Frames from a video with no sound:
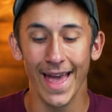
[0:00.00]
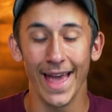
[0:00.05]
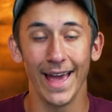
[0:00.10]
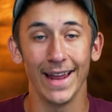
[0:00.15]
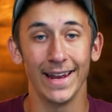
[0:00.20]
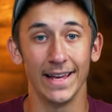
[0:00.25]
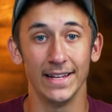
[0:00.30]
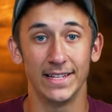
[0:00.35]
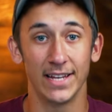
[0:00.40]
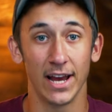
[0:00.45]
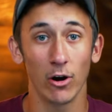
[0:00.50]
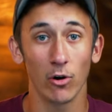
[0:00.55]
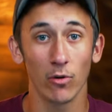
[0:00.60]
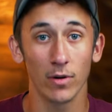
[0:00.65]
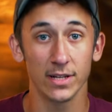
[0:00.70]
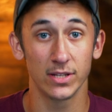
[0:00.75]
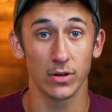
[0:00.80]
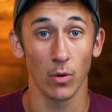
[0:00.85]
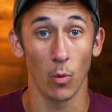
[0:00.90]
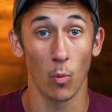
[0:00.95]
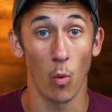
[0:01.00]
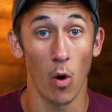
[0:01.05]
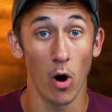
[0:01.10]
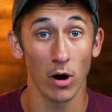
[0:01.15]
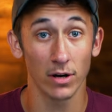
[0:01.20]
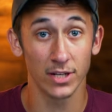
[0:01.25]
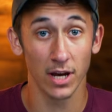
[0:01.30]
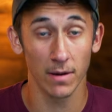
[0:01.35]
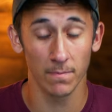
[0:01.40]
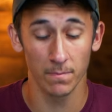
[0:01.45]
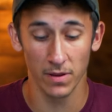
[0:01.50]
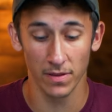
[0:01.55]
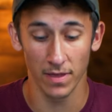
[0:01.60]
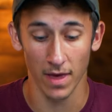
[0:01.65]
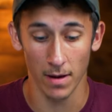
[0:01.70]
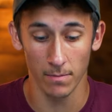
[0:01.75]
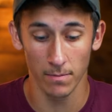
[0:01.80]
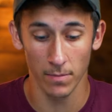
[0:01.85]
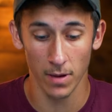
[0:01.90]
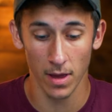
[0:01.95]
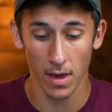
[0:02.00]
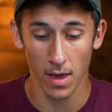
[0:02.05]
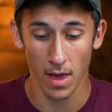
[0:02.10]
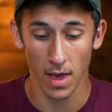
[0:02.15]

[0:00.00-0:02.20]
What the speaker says: and a terrorist walked up to them